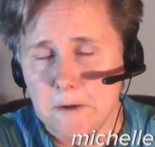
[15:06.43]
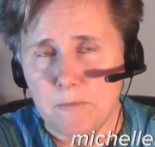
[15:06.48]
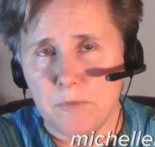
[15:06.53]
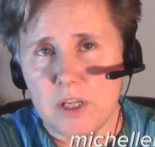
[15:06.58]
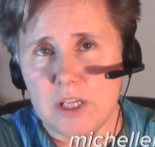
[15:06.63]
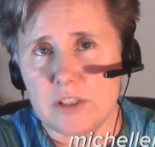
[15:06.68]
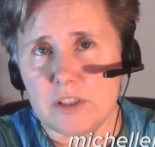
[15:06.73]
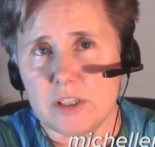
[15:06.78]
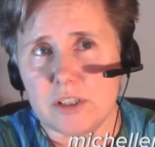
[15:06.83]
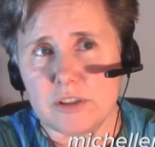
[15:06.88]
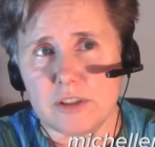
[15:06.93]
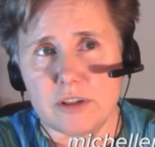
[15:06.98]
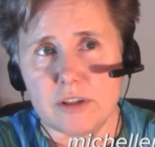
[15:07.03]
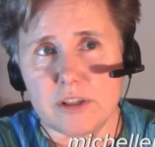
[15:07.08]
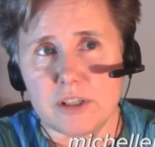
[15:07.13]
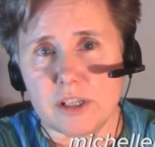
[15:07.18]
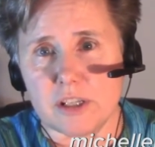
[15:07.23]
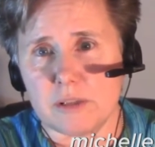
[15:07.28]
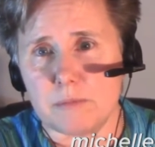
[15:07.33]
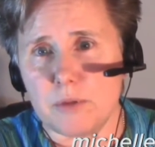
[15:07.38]
He says there are
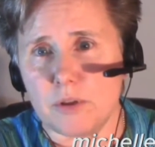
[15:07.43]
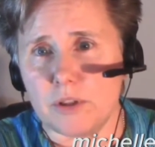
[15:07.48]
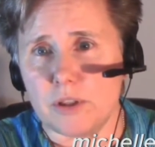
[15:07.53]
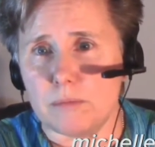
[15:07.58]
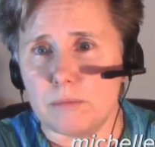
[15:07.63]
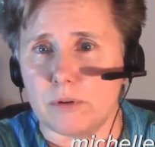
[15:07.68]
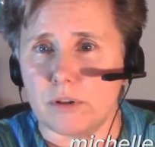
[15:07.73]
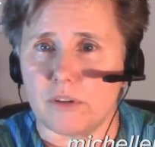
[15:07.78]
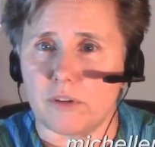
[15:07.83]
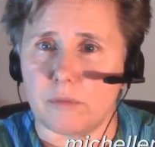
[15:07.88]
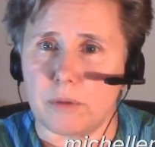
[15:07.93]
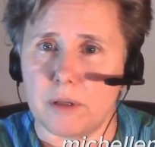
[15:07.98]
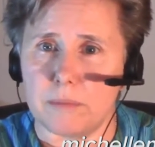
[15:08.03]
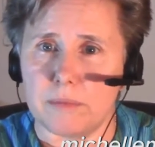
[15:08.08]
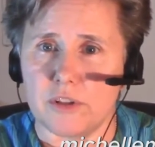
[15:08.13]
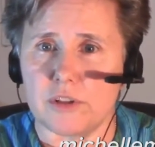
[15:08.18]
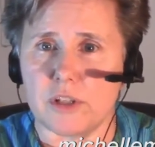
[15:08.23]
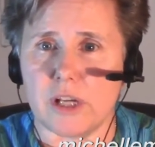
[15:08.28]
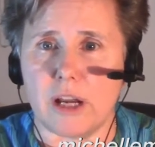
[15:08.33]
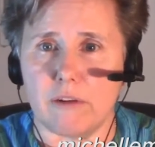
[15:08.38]
6 million books
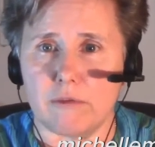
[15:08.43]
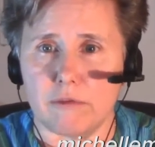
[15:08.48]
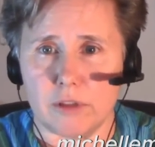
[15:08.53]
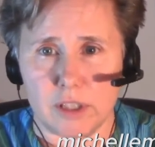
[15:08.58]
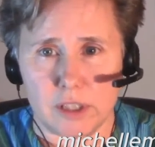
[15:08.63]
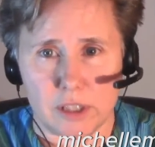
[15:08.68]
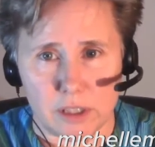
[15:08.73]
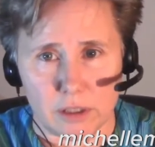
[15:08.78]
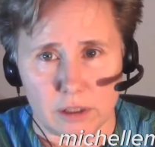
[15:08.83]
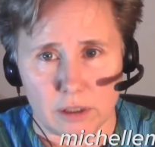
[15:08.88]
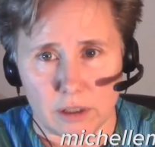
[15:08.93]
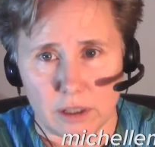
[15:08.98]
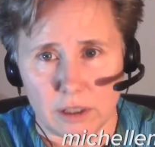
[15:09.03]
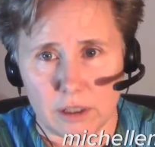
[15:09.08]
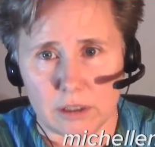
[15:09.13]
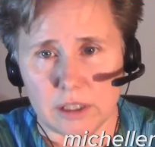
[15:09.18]
published every year.